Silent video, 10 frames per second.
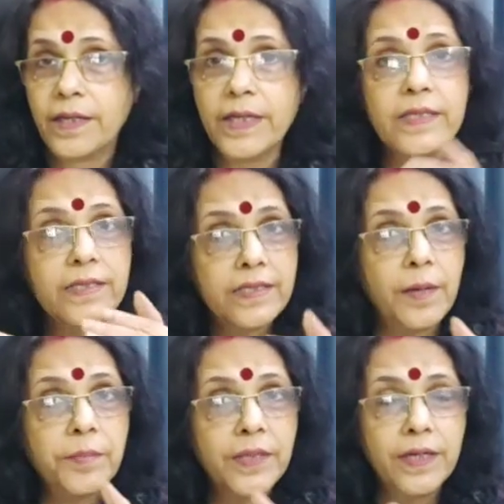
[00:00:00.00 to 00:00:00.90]
is
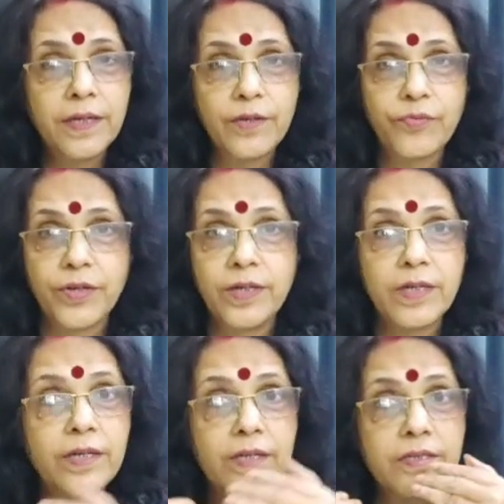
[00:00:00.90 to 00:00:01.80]
something different.
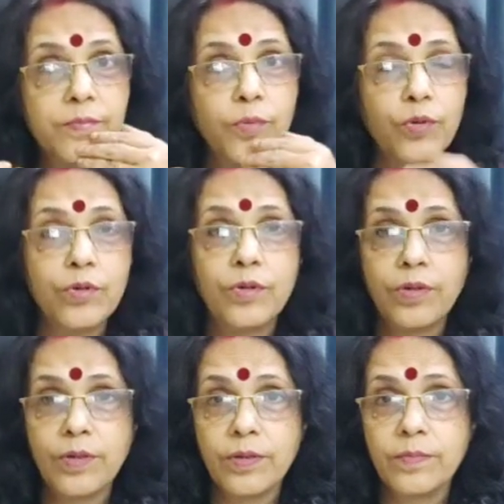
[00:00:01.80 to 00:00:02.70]
It is
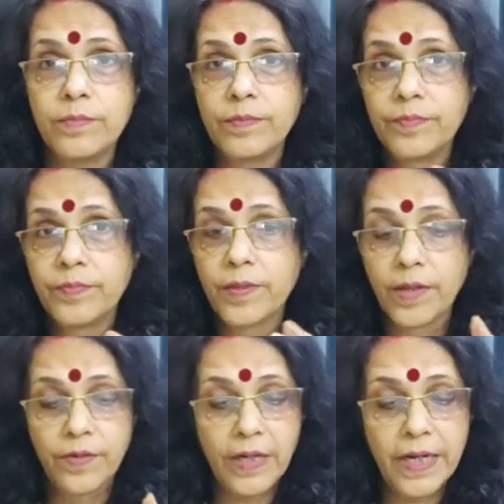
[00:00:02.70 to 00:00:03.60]
more
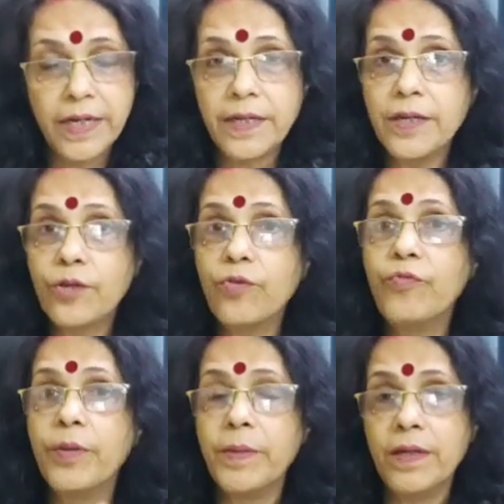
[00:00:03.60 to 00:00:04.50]
related to
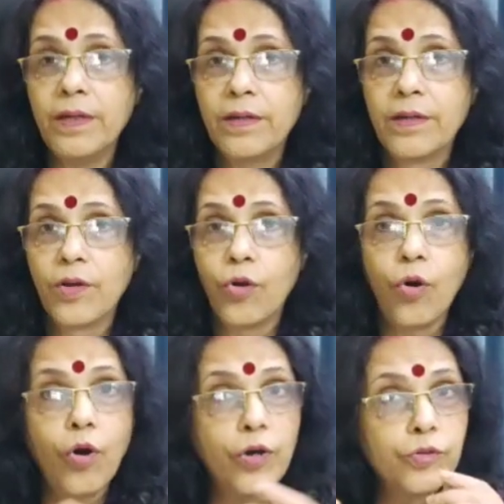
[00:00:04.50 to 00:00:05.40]
women
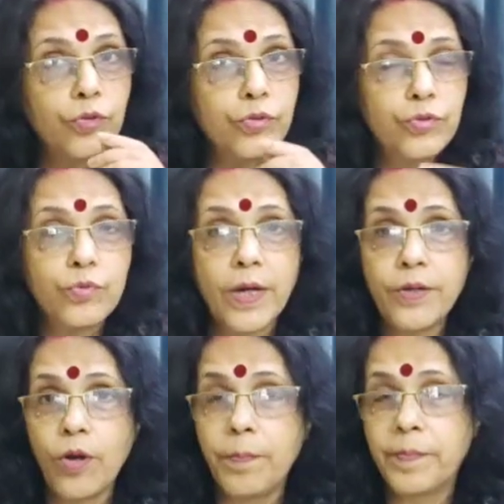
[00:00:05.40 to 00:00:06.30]
or those who
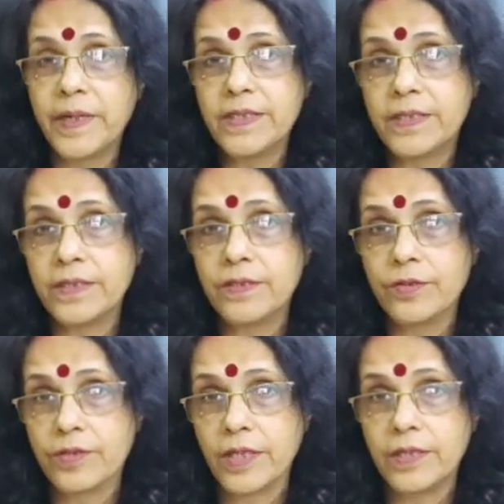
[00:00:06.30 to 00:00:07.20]
are oppressed in
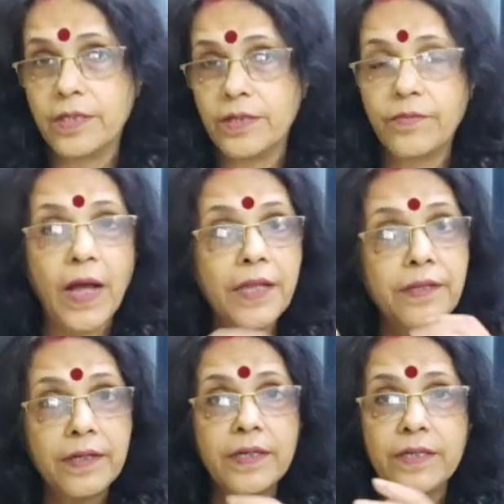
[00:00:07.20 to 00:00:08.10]
society.
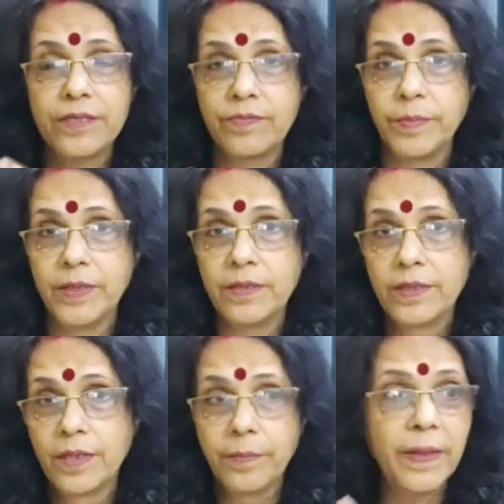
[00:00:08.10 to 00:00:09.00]
Rather, it is women,
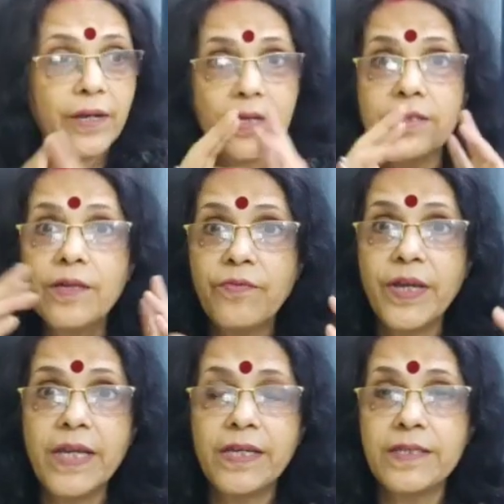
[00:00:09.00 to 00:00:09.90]
because the
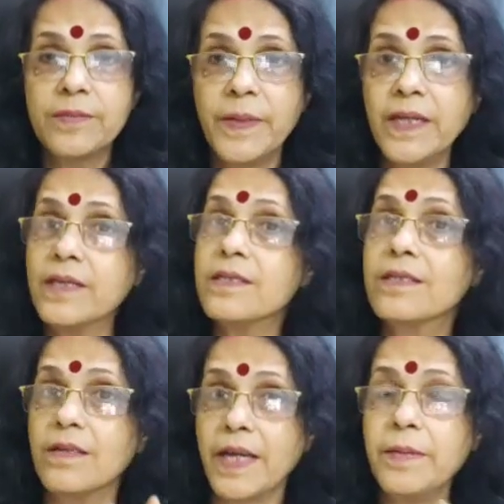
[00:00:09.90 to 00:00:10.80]
way it is being
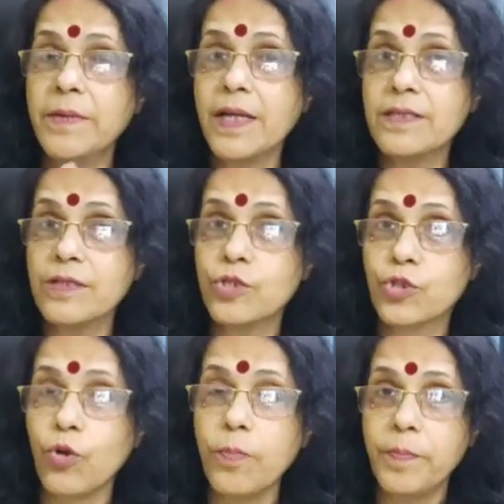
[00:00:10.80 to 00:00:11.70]
described as a
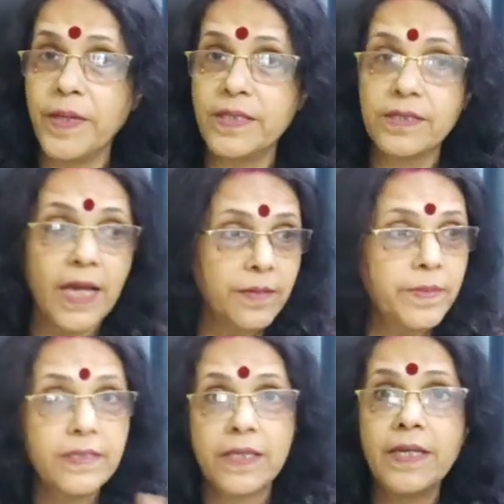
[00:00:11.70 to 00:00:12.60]
showpiece, that
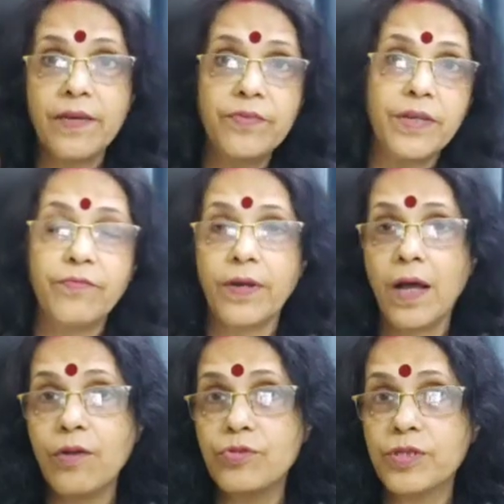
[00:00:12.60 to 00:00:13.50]
means in every
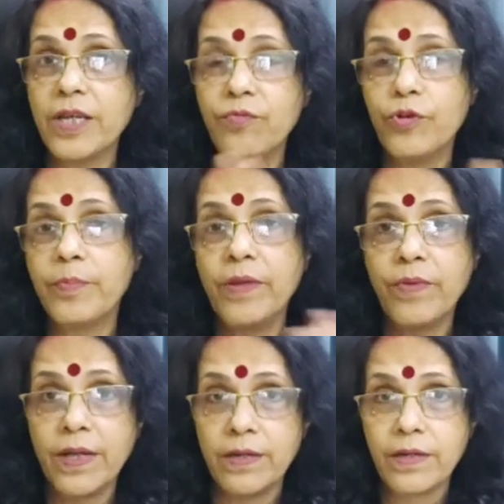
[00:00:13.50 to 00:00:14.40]
house there would be
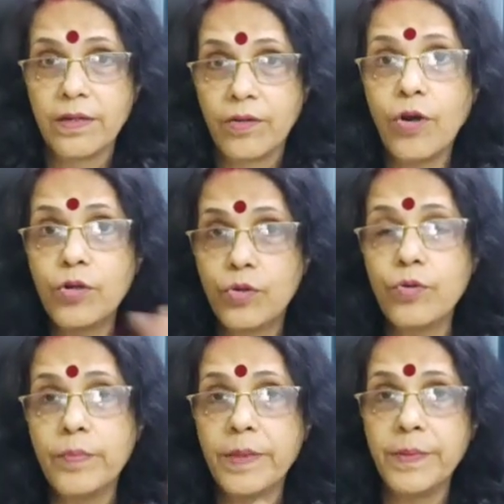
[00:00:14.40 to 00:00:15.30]
one or
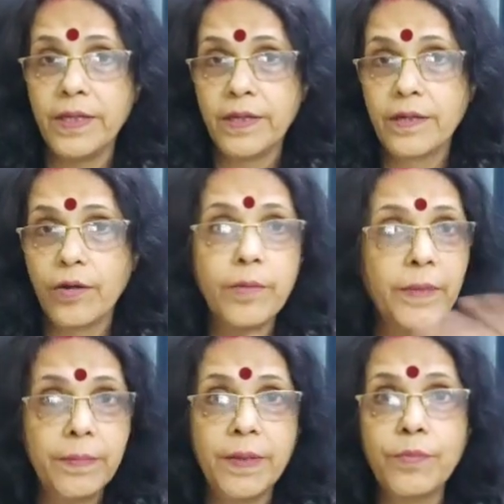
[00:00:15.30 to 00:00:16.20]
two, maybe, or
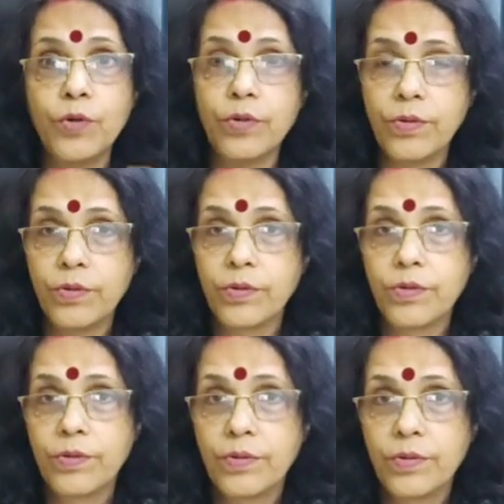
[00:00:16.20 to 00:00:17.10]
maybe more.
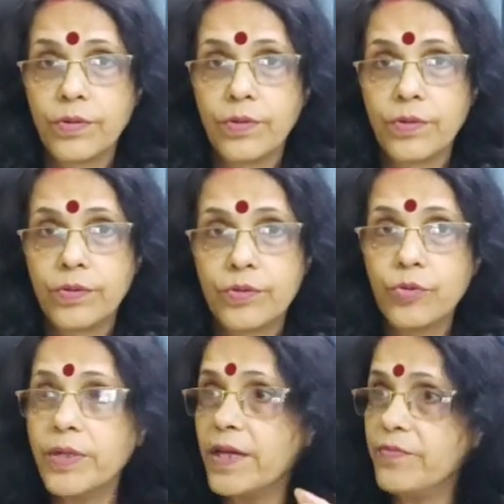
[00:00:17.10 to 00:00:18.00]

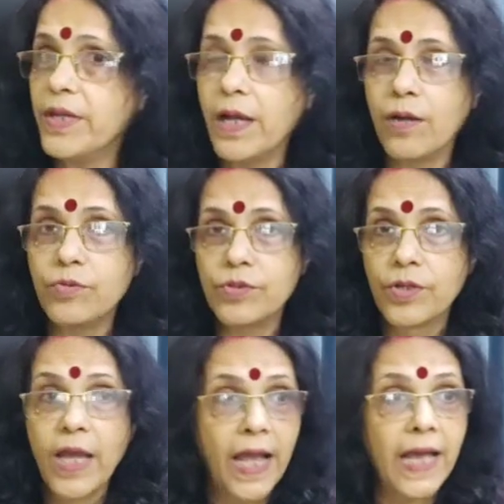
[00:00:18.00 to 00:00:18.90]
So in every house,
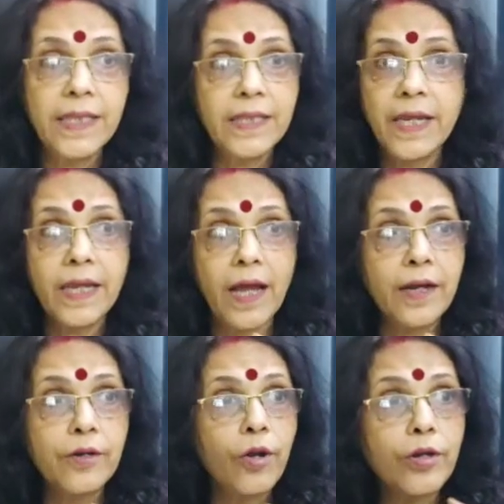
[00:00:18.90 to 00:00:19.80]
and they
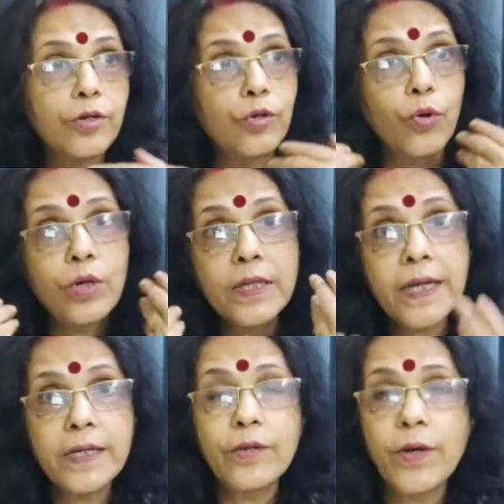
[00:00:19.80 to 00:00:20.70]
are not told
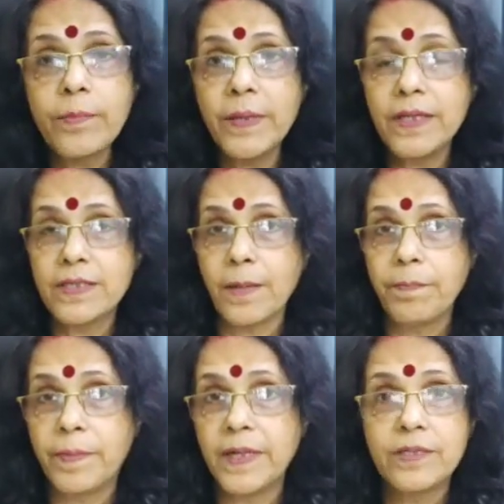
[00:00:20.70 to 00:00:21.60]
that you are being
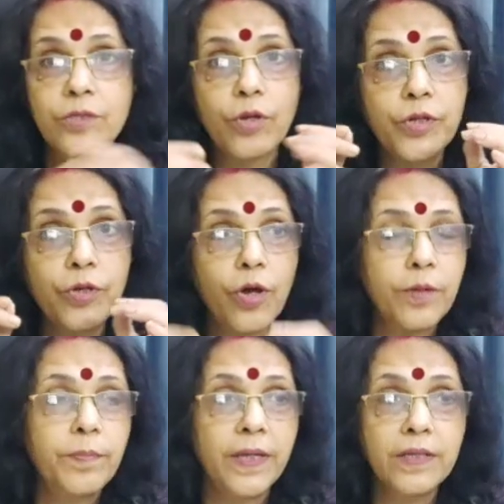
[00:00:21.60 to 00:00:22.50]
suppressed or you are
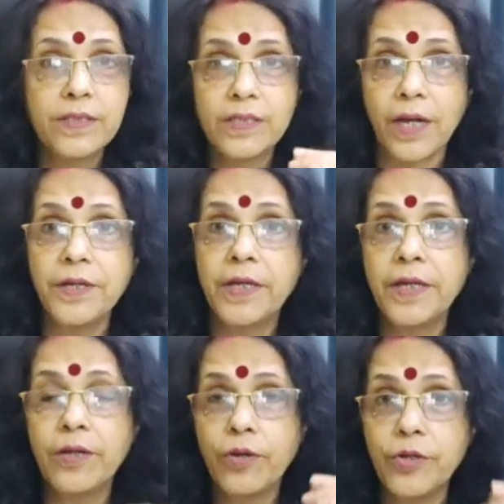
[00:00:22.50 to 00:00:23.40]
being
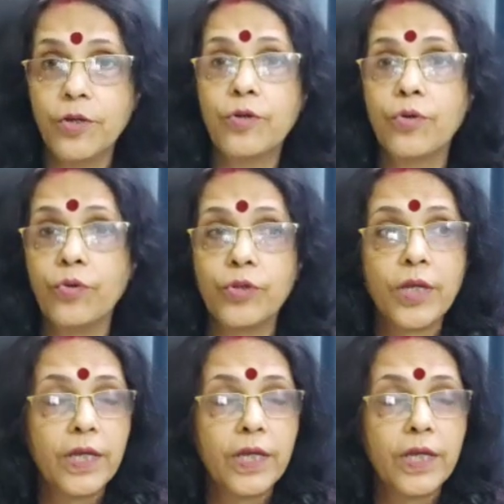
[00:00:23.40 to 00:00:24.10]
stunted or your growth.